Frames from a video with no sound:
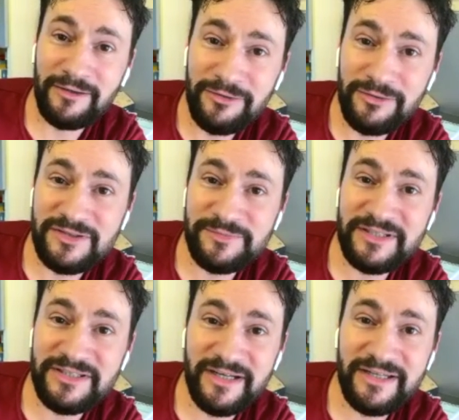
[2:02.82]
oh, you can
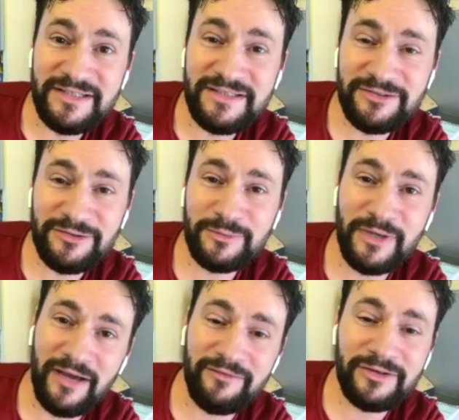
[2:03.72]
speak Chinese, you know, we
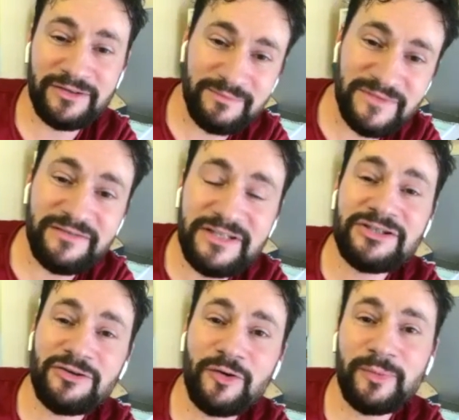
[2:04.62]
have a TV
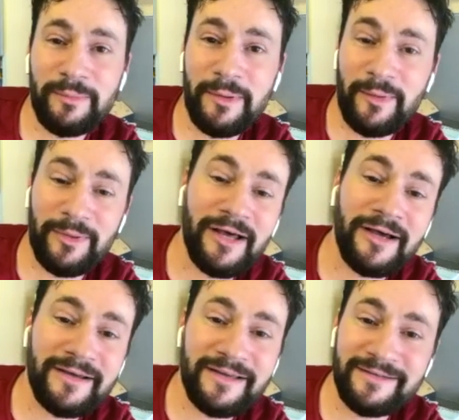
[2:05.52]
show, blah, blah, blah,
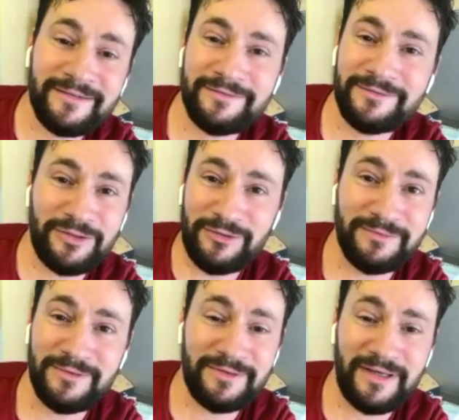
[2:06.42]
blah. And, you know,
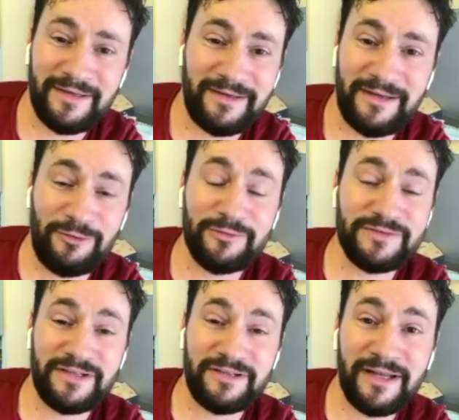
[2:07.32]
all of a
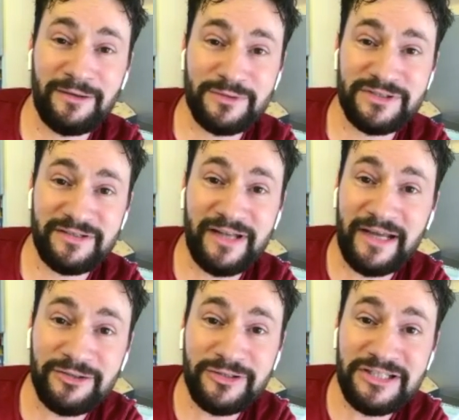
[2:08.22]
sudden I was an
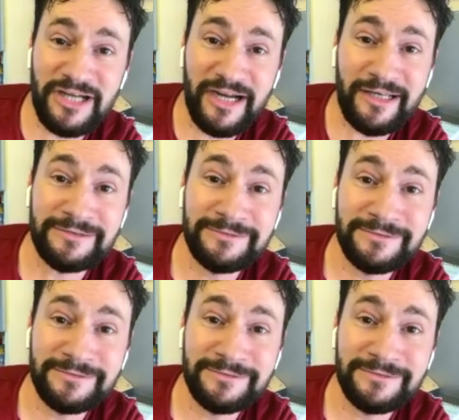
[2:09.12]
actor in China.